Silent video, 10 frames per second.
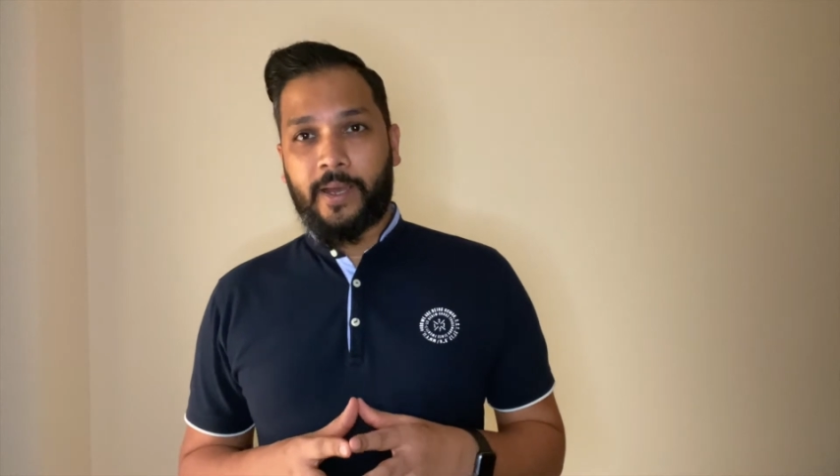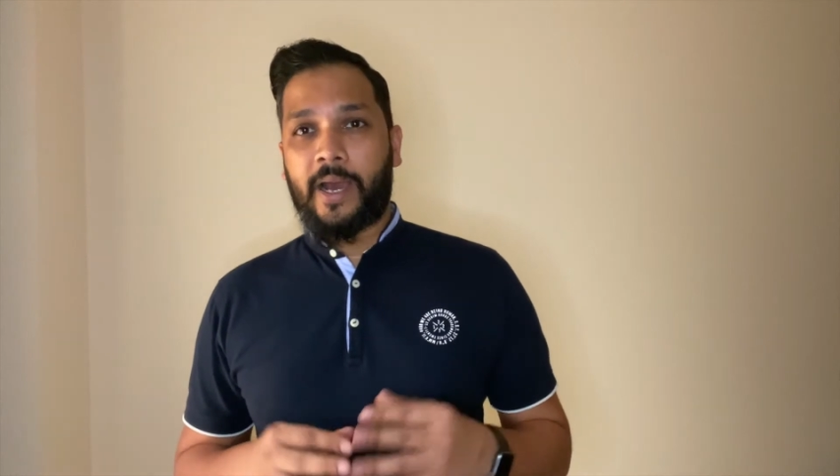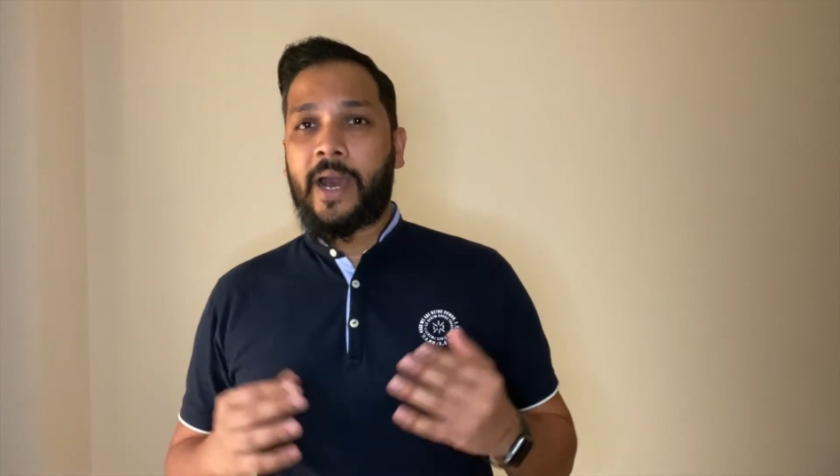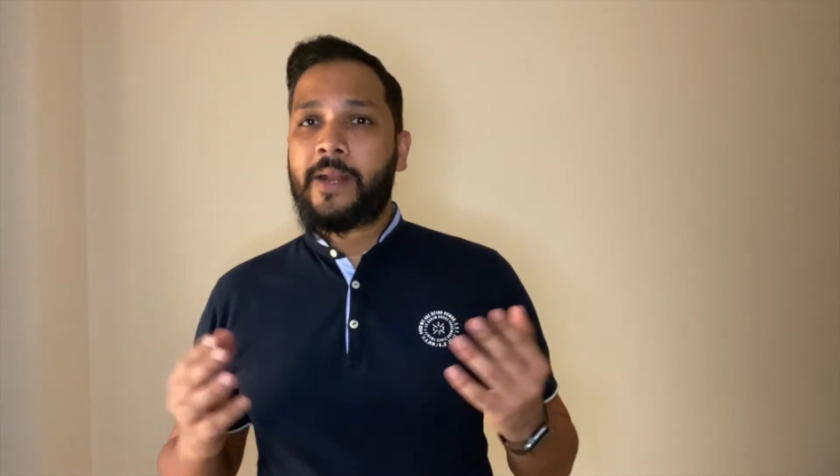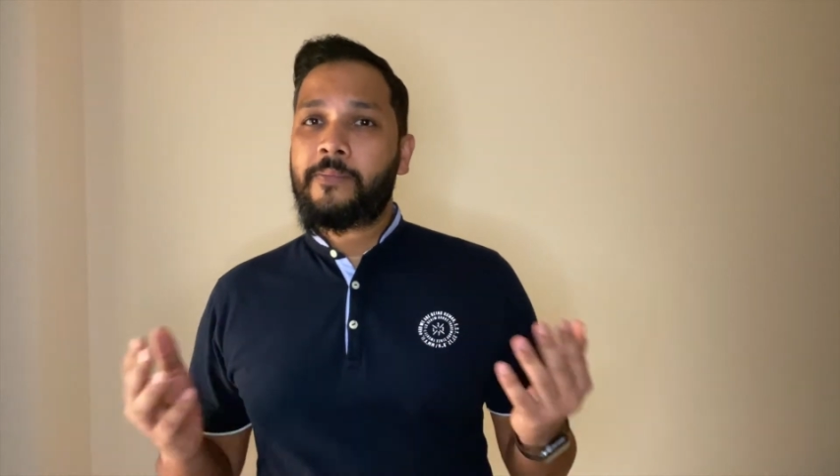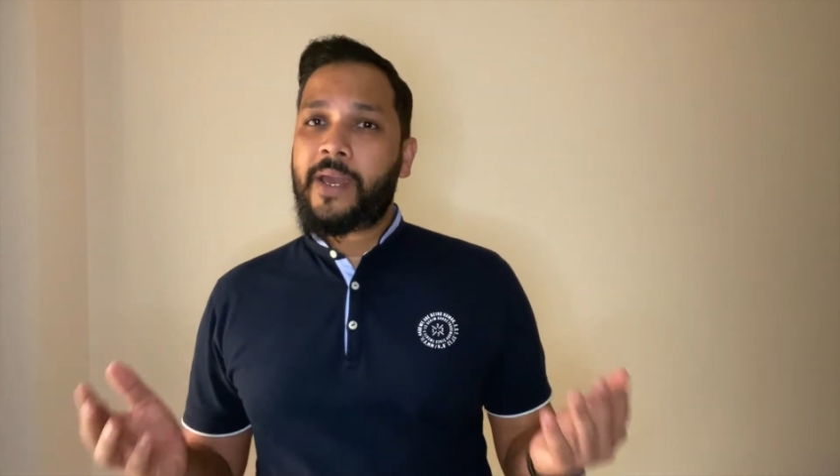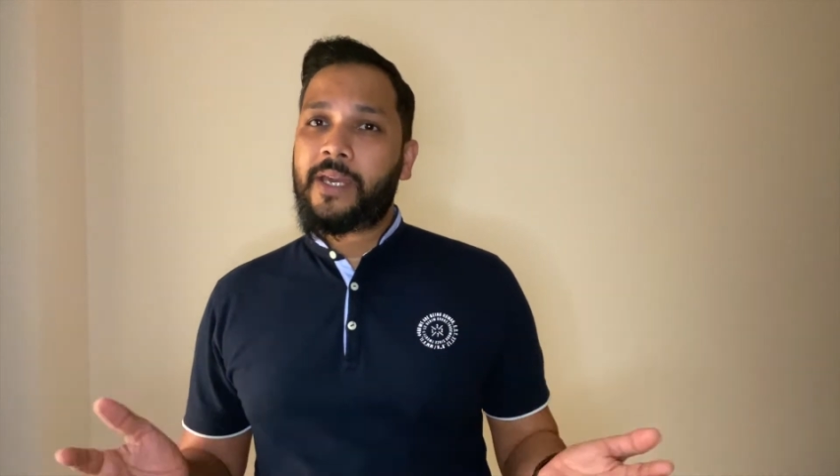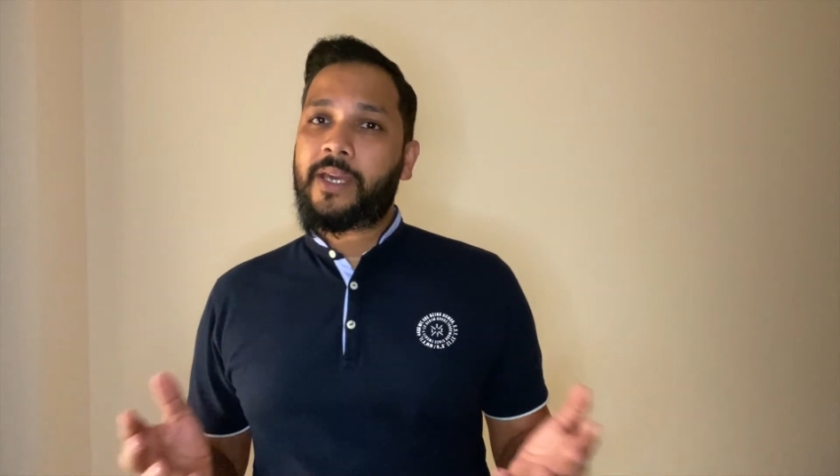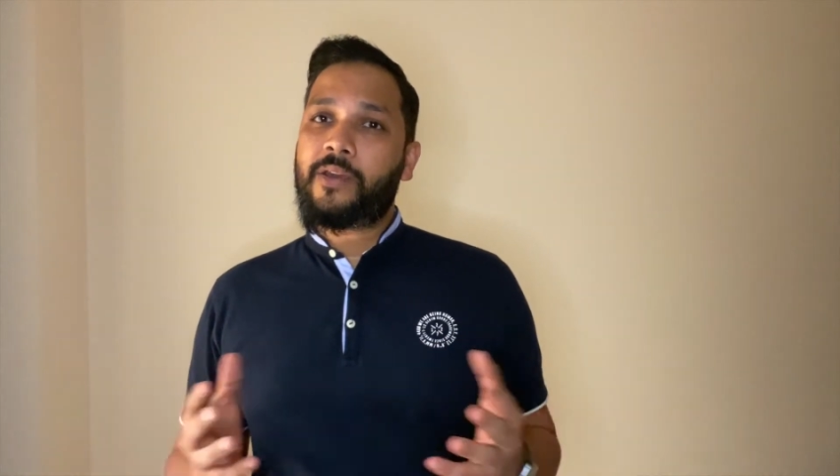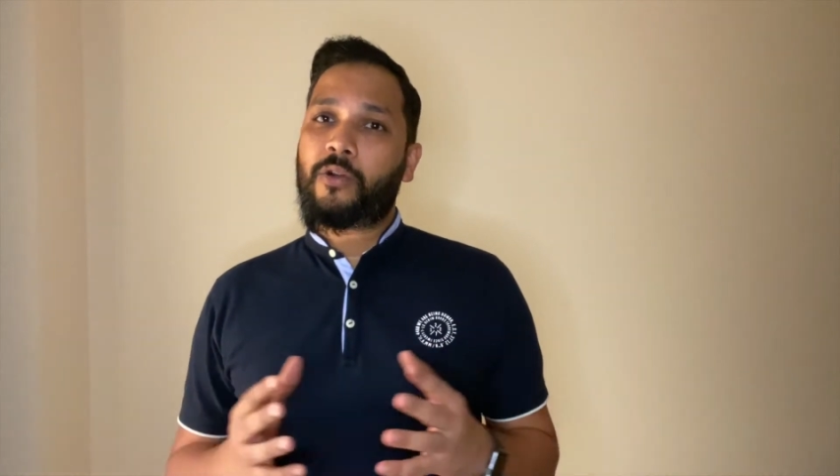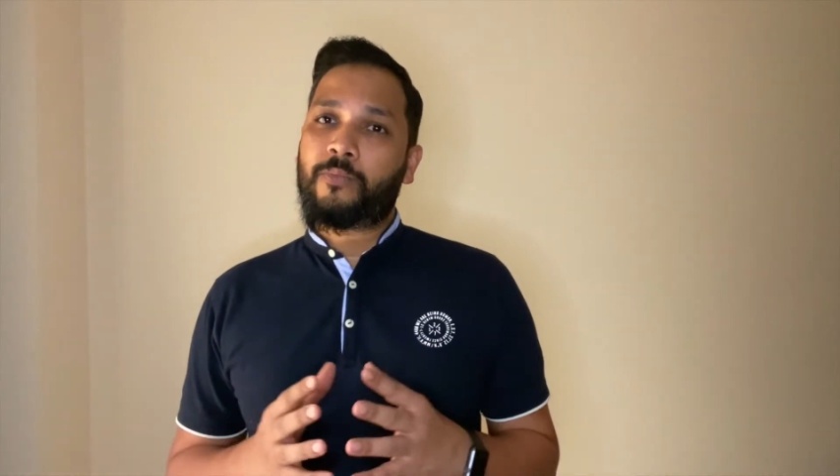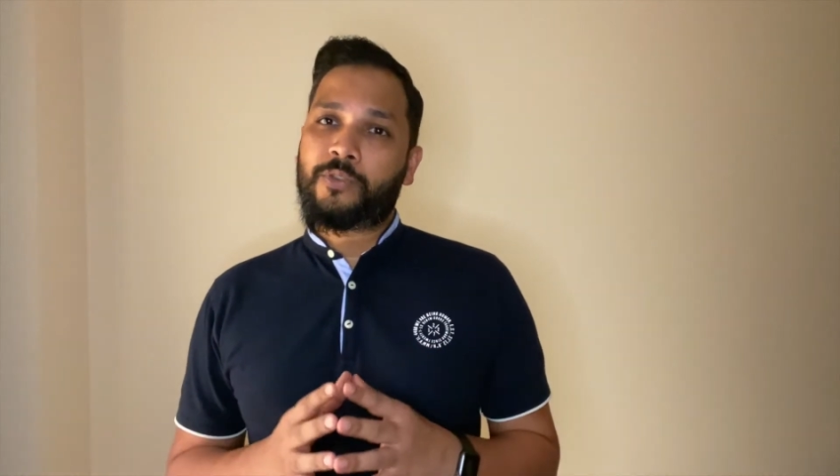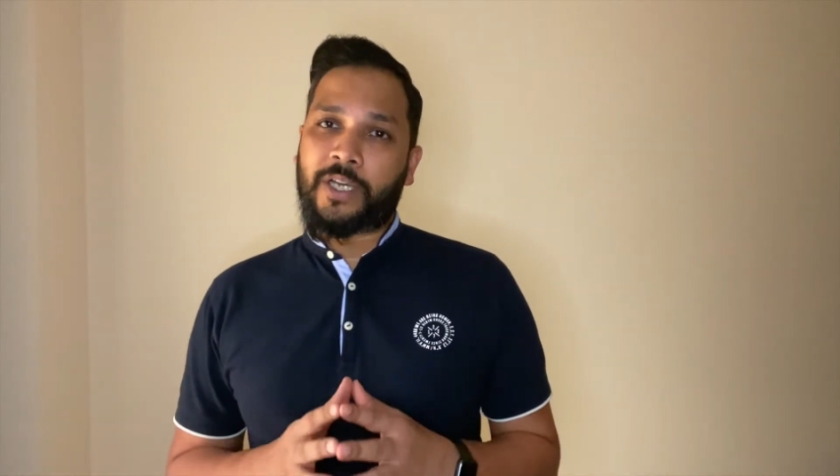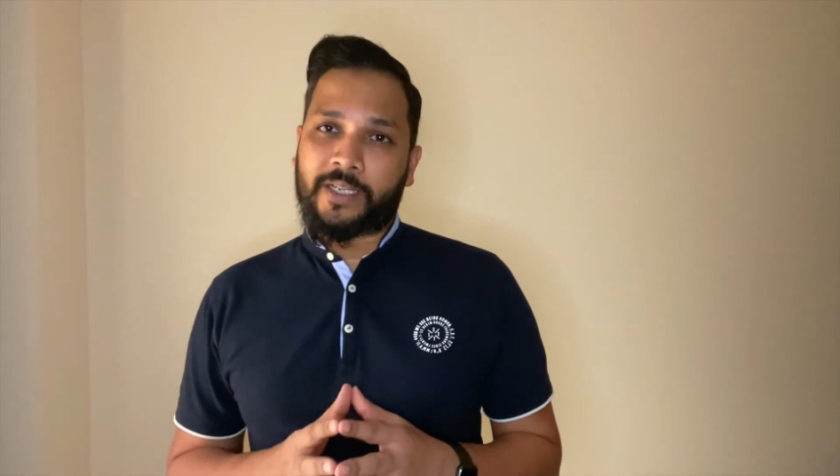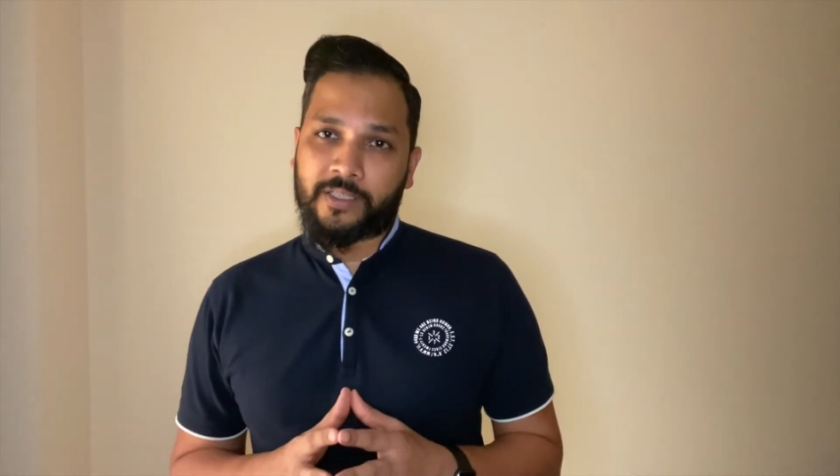and making your
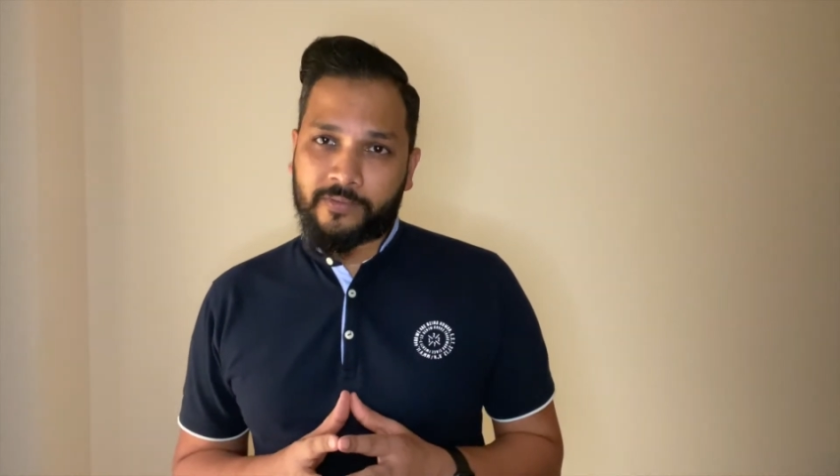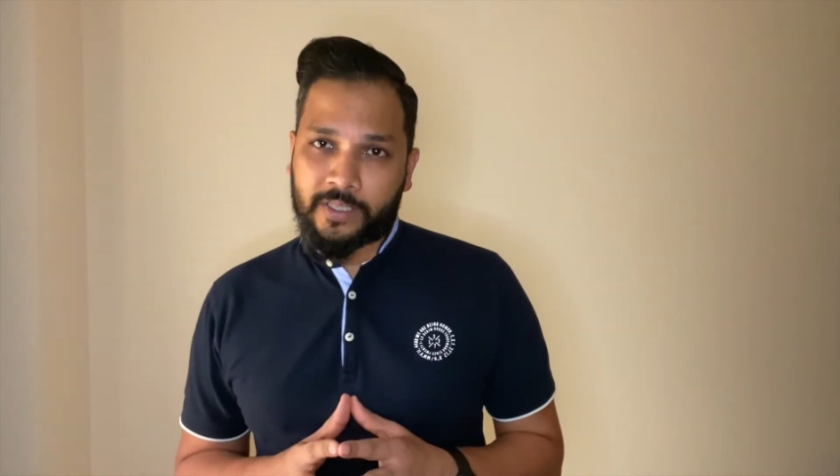objectives